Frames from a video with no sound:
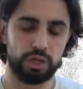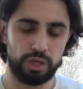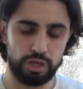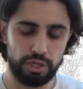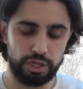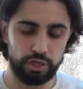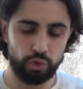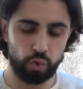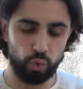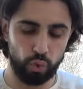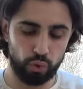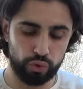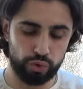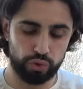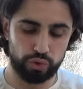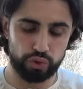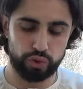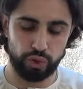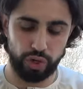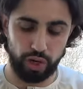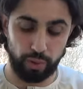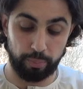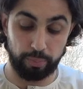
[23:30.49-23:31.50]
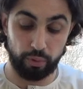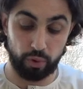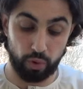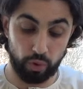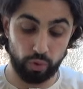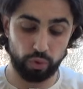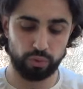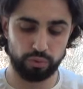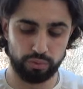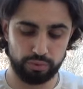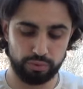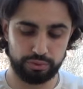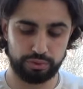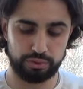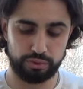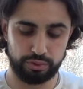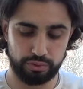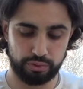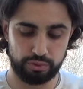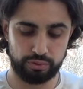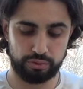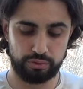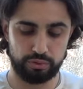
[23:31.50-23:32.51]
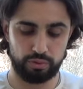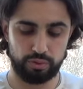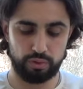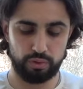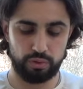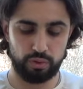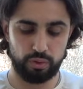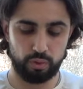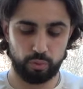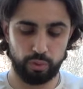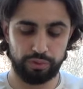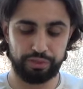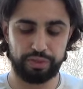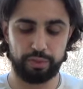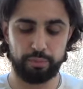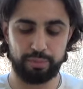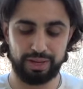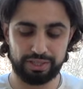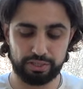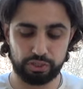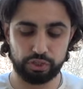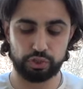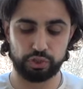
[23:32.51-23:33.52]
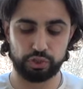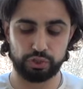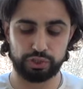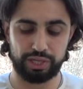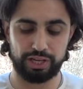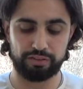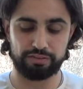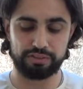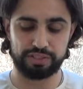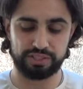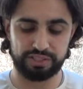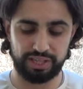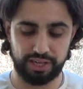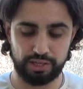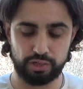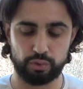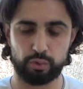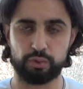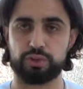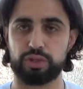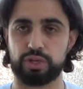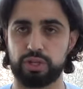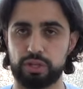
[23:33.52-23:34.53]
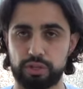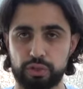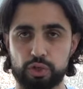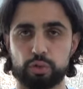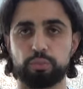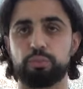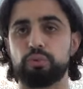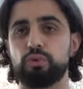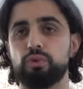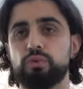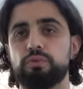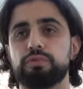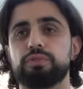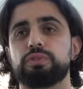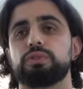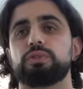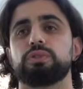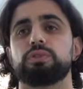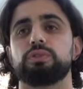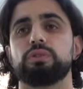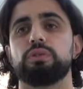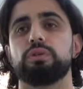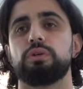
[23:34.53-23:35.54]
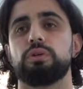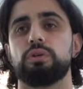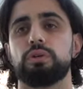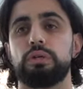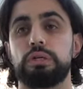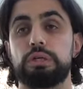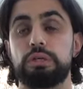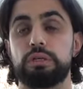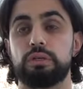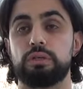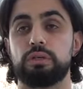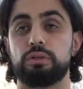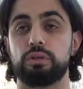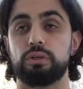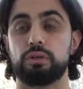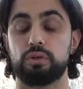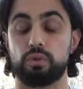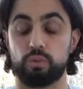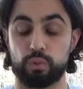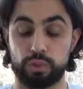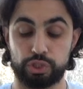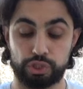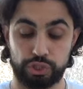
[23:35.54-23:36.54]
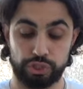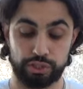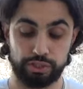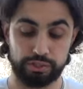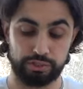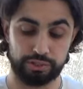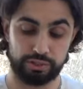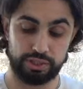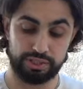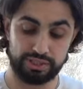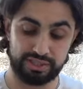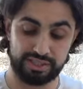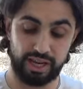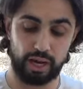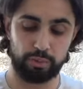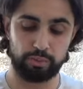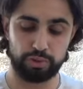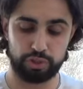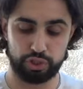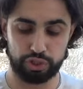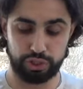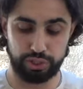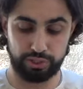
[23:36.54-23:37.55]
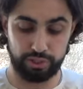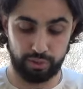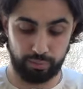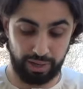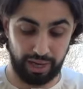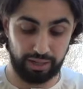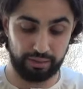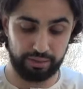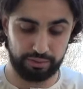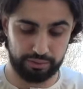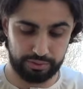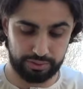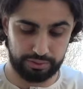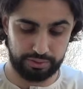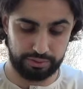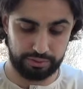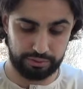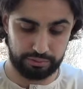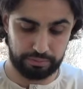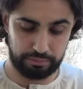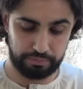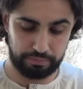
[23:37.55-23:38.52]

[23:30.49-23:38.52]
in order to uphold what the messengers have sent with the clear proofs, which is establishing the balance.